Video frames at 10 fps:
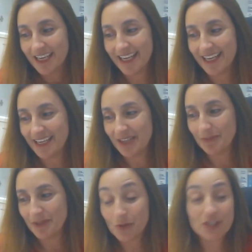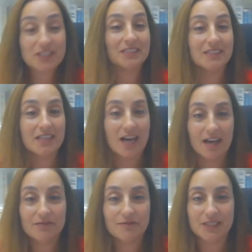It wasn't
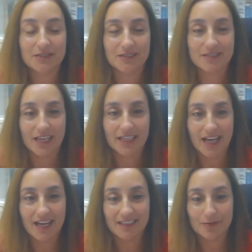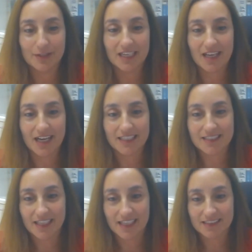enough, because I
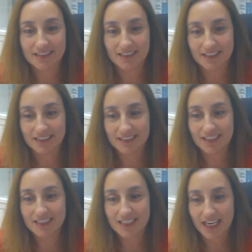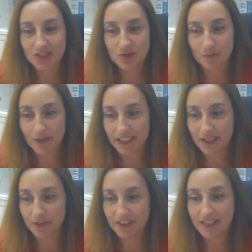realized that it's nice to
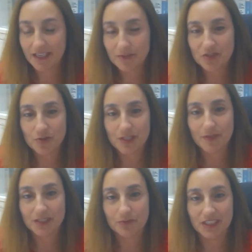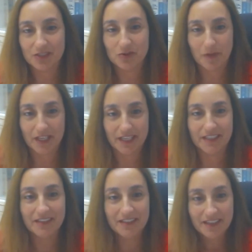play with chemistry, but we need to
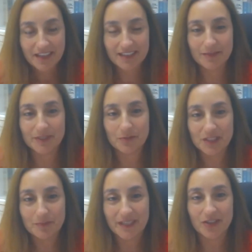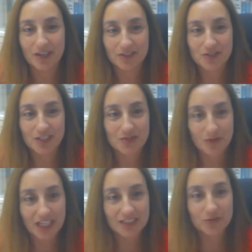play a little bit with biology as
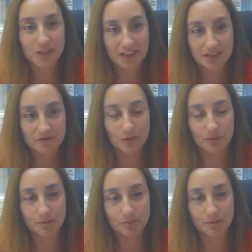well to get the full